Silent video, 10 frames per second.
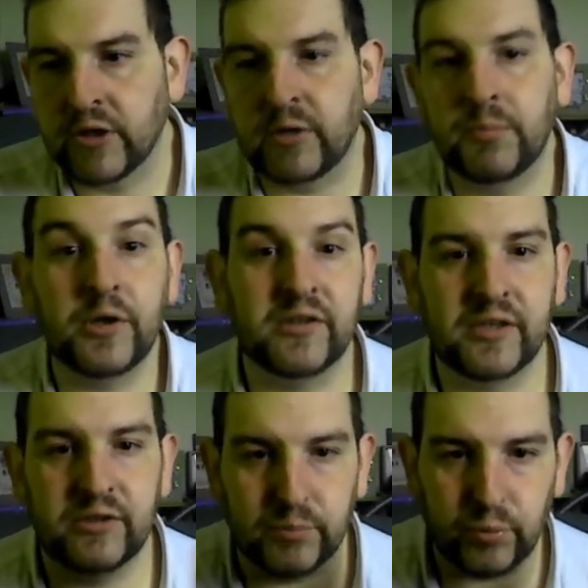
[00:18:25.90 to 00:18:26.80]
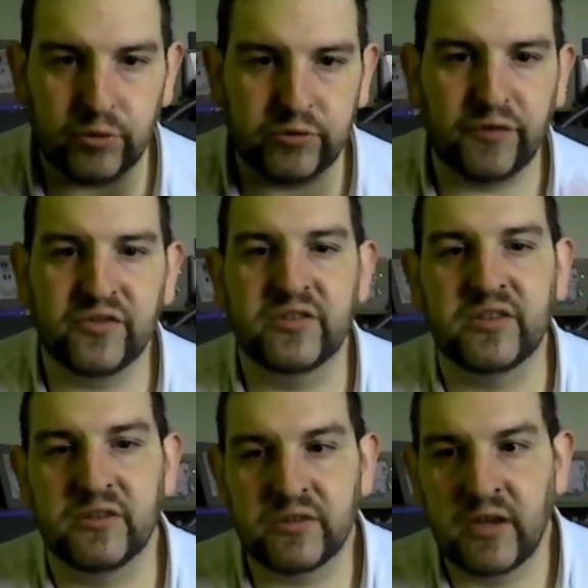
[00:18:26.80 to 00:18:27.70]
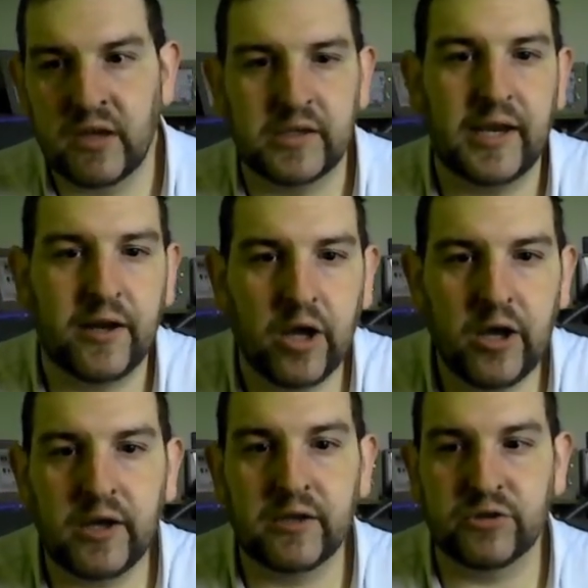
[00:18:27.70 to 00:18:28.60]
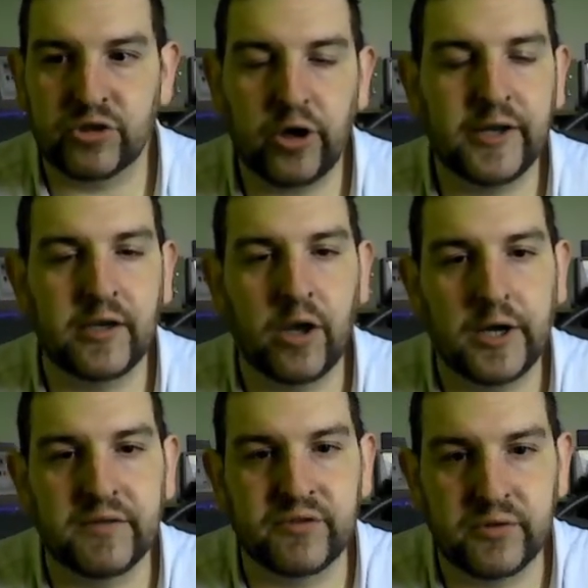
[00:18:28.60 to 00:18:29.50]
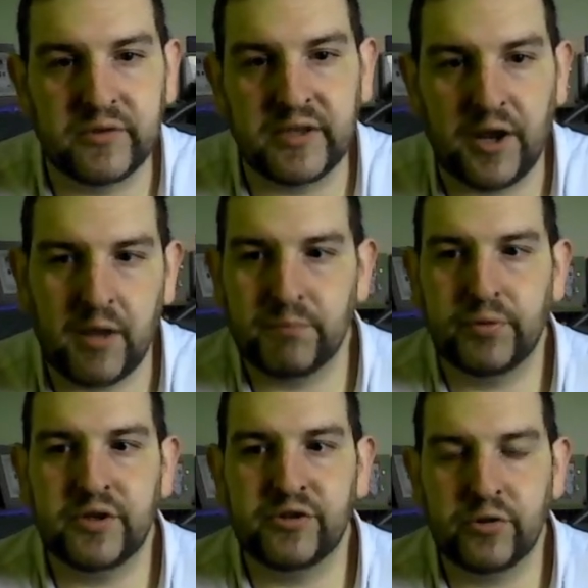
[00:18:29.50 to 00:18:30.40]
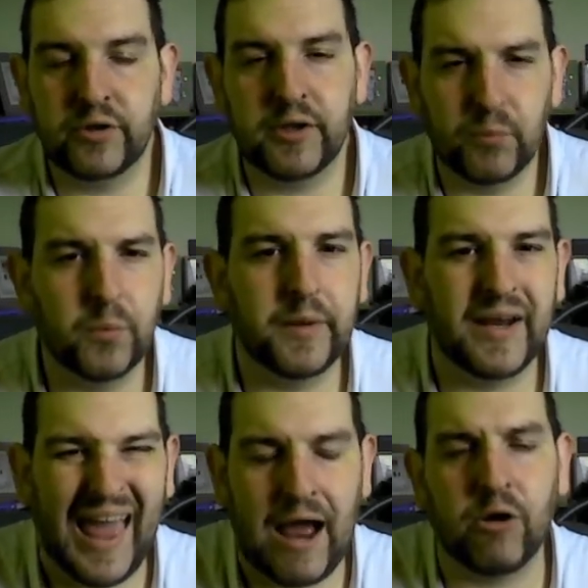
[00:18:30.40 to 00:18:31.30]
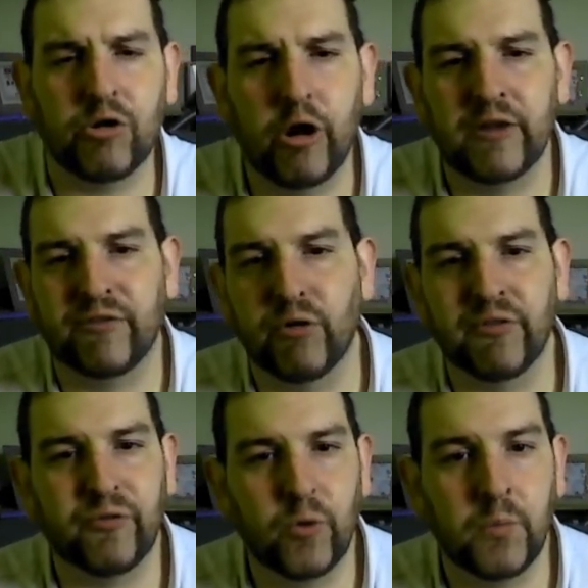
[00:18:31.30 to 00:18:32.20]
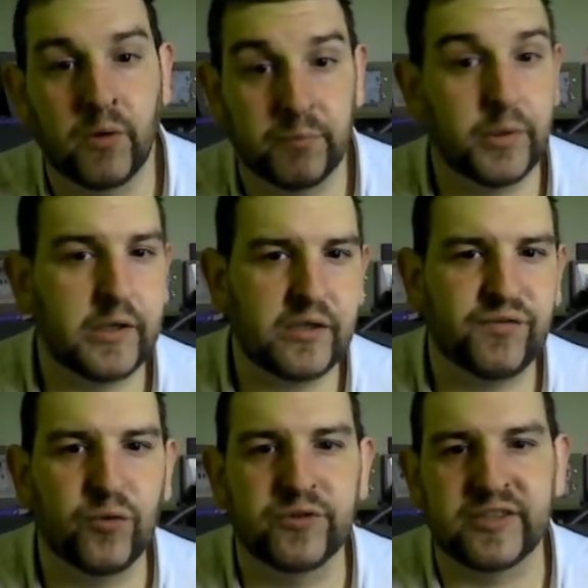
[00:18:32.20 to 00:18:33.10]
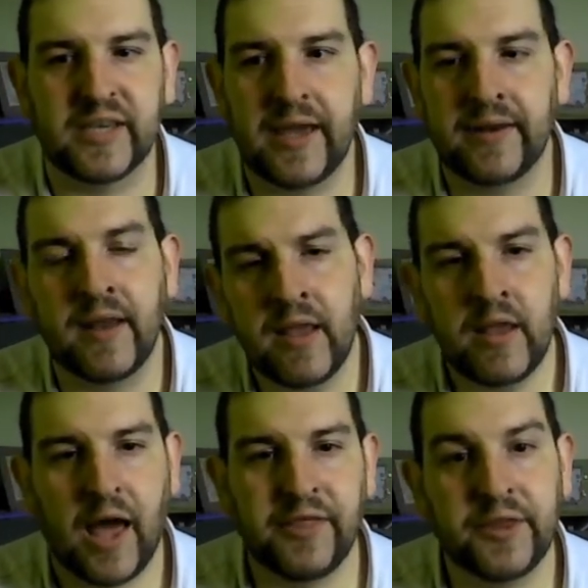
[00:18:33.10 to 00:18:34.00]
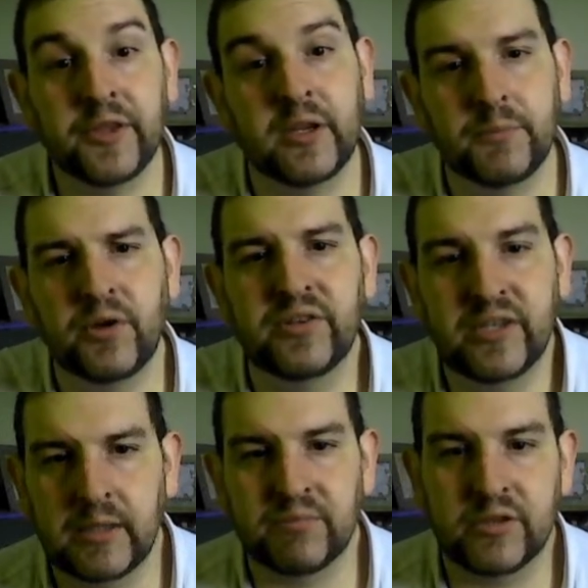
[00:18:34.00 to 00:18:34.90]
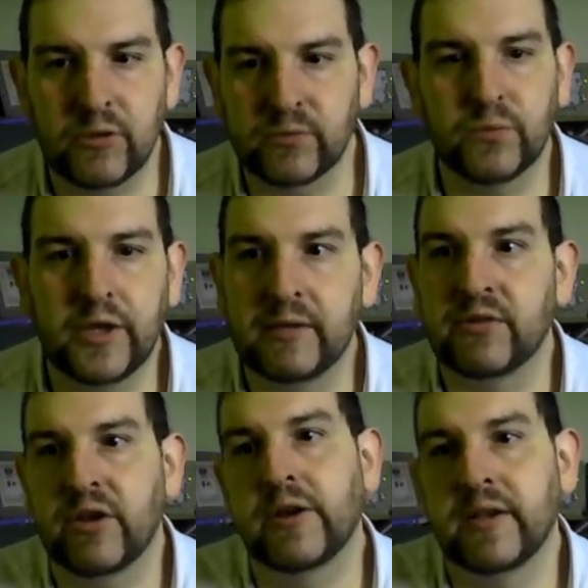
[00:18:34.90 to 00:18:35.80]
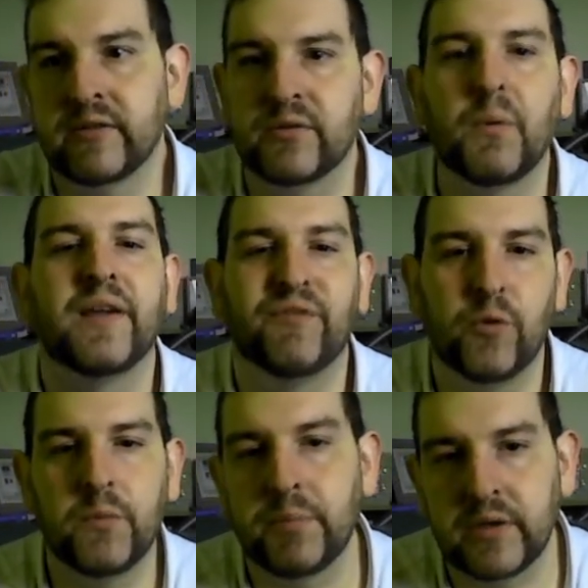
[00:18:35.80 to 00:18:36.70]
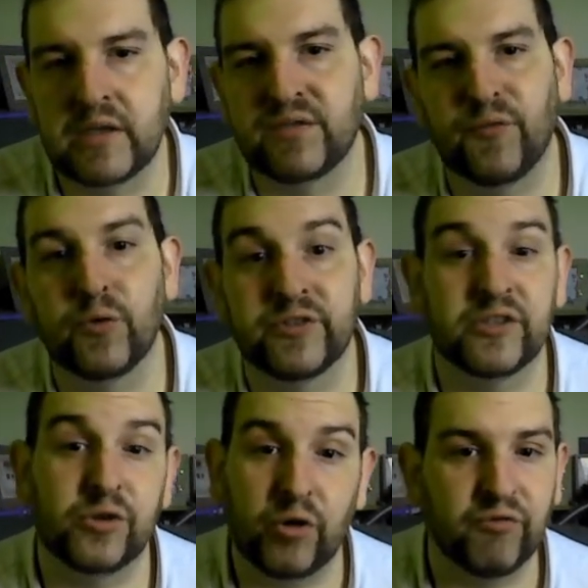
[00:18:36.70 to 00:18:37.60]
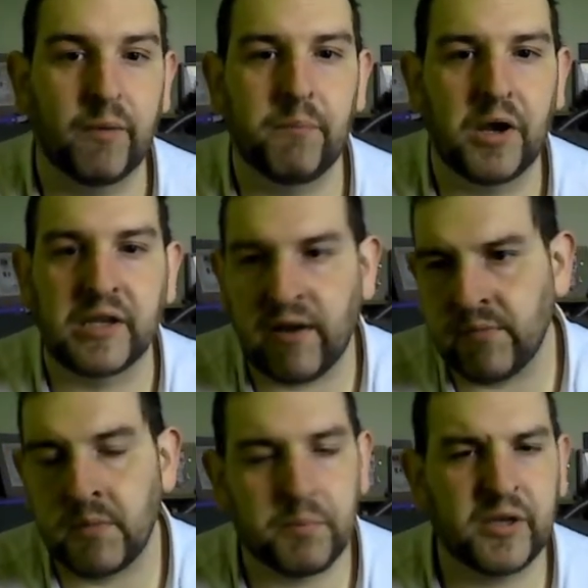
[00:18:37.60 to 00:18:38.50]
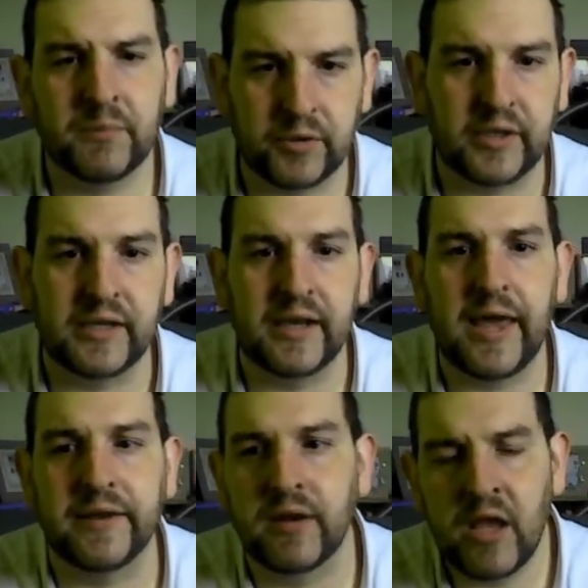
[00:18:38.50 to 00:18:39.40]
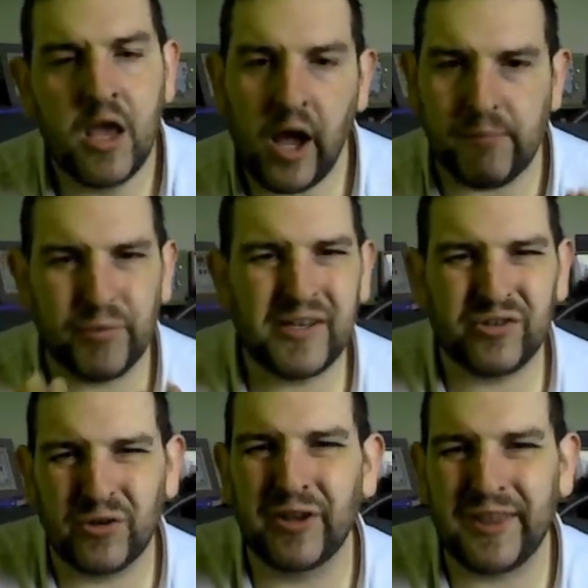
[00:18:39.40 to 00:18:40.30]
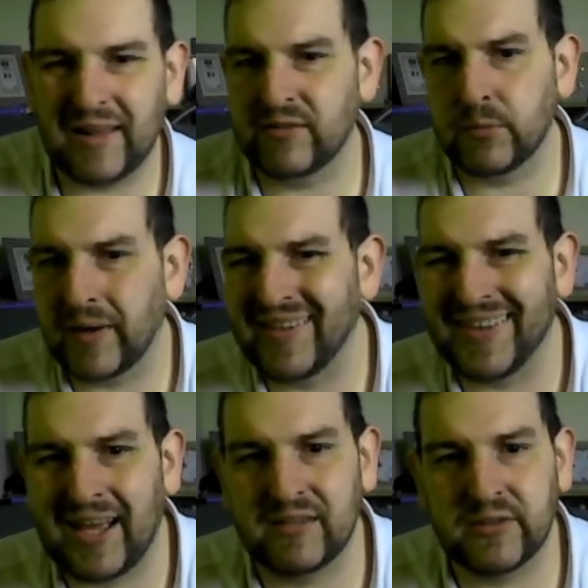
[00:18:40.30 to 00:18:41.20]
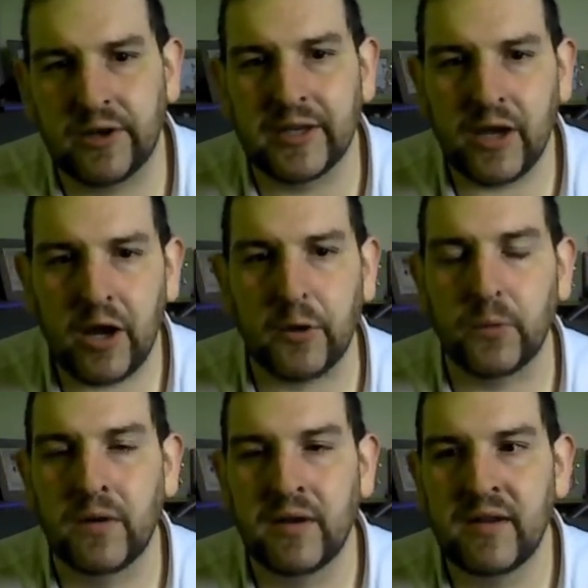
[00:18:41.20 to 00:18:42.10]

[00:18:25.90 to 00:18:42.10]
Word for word: community support officers getting hurt and shot in the line of duty, and I'm pretty sure that there will be an outcry for a form of police force again, and then the community themselves will then turn into a form of police force that's not run by the government but community led. I'm pretty sure that that's the way that that's going to go.